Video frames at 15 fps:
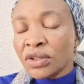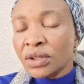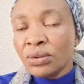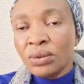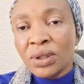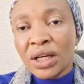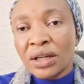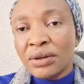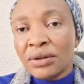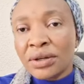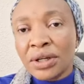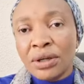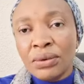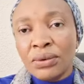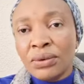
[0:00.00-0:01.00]
We are not
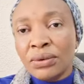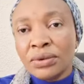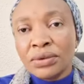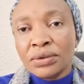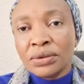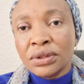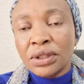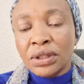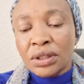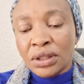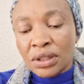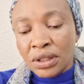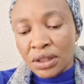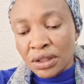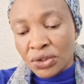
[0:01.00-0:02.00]
alone.
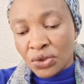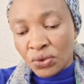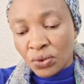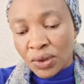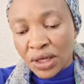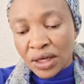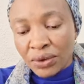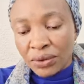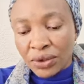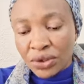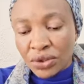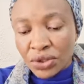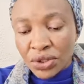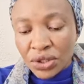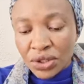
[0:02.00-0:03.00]
It is well
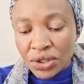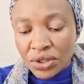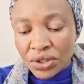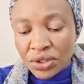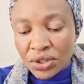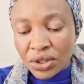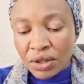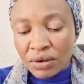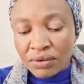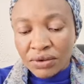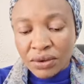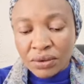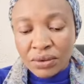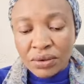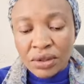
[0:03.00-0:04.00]
with you, Jesus, love
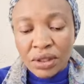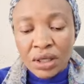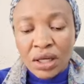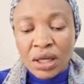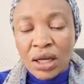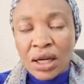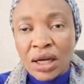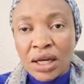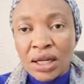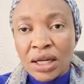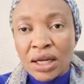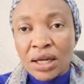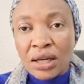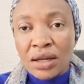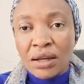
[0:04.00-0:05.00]
you. And
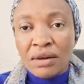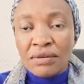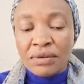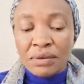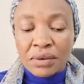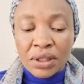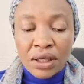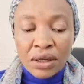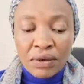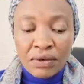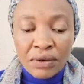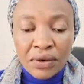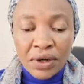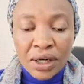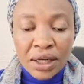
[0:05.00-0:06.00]
I love you with the love
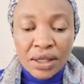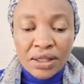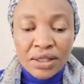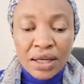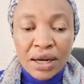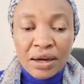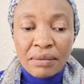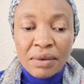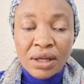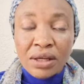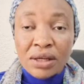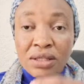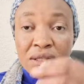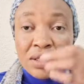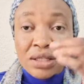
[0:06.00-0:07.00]
of Christ. I remain
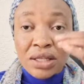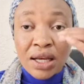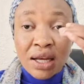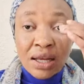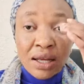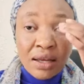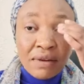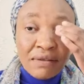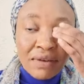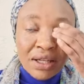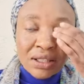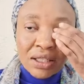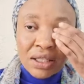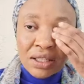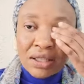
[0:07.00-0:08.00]
your sister,
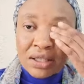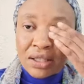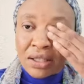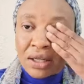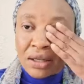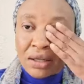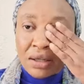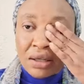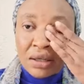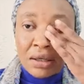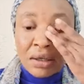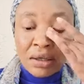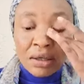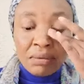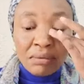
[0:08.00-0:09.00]
Evangelist Sarah.
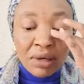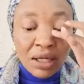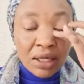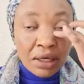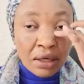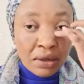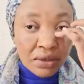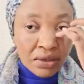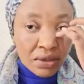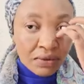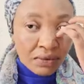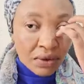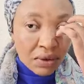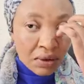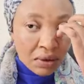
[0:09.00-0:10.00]
By the grace
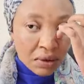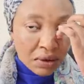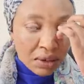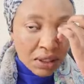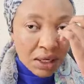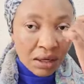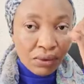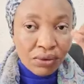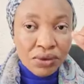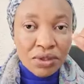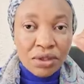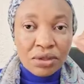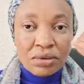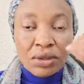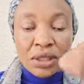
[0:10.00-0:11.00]
of God, I will
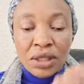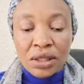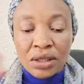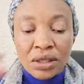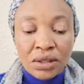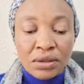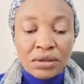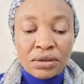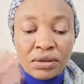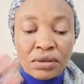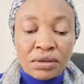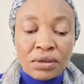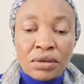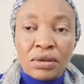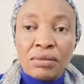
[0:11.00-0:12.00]
see you again.
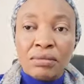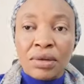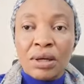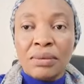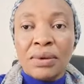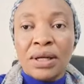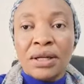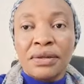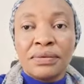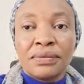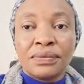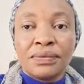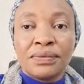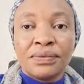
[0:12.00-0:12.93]
Bye-bye.